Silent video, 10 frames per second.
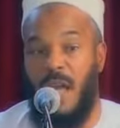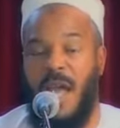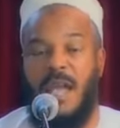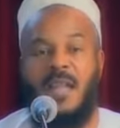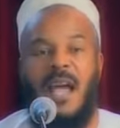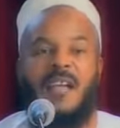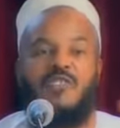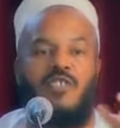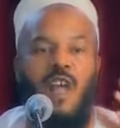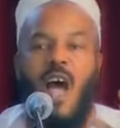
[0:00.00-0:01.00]
And
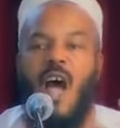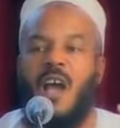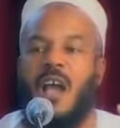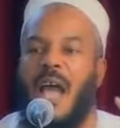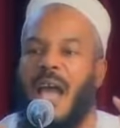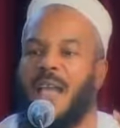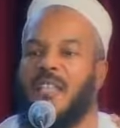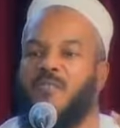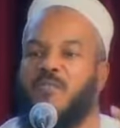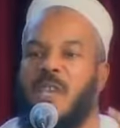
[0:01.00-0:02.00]
as long
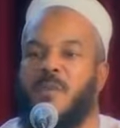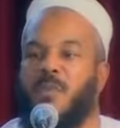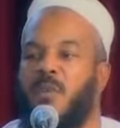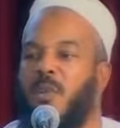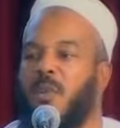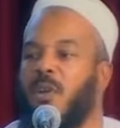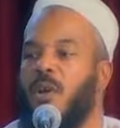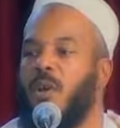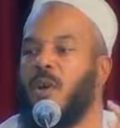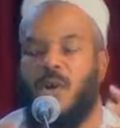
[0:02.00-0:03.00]
as people
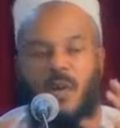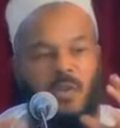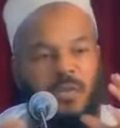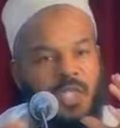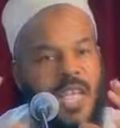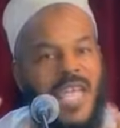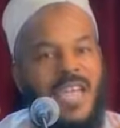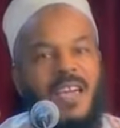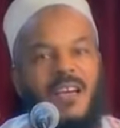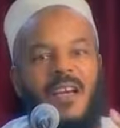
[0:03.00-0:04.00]

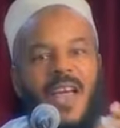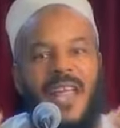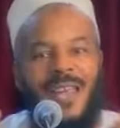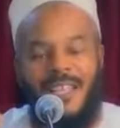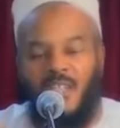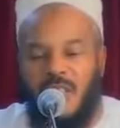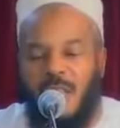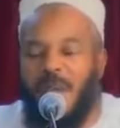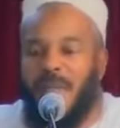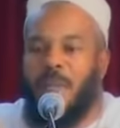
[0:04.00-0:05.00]
take a
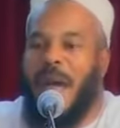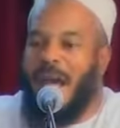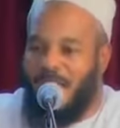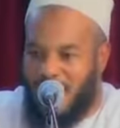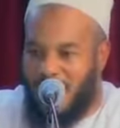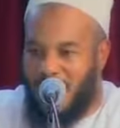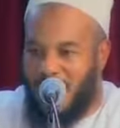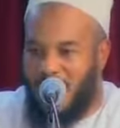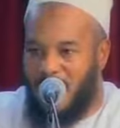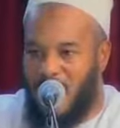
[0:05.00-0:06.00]
legitimate path
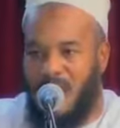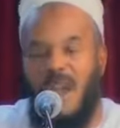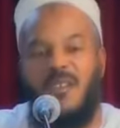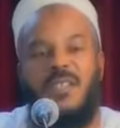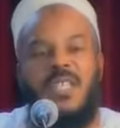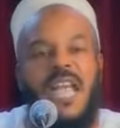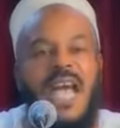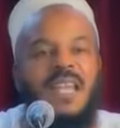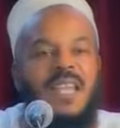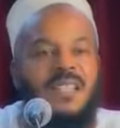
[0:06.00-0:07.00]
in
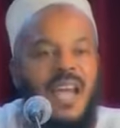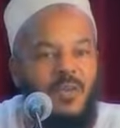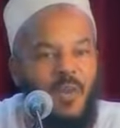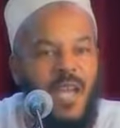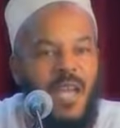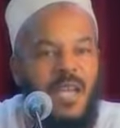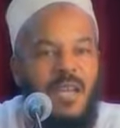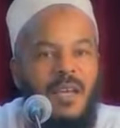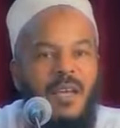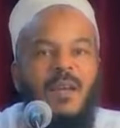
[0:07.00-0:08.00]
understanding that
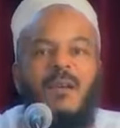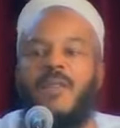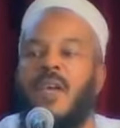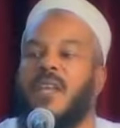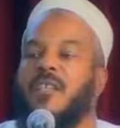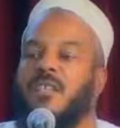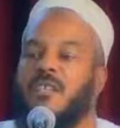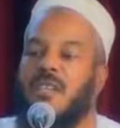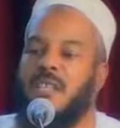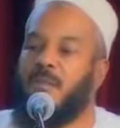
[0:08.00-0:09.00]
way, then it
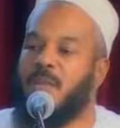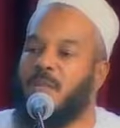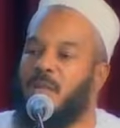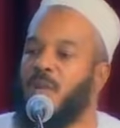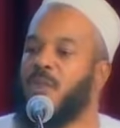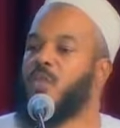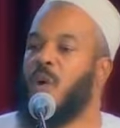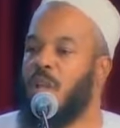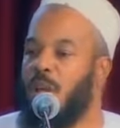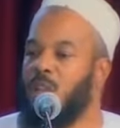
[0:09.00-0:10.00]
is acceptable
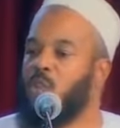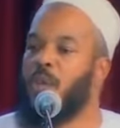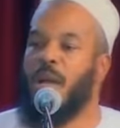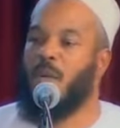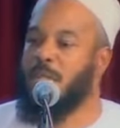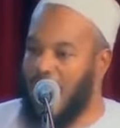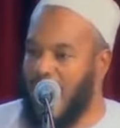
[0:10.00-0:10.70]
to Allah subhanahu wa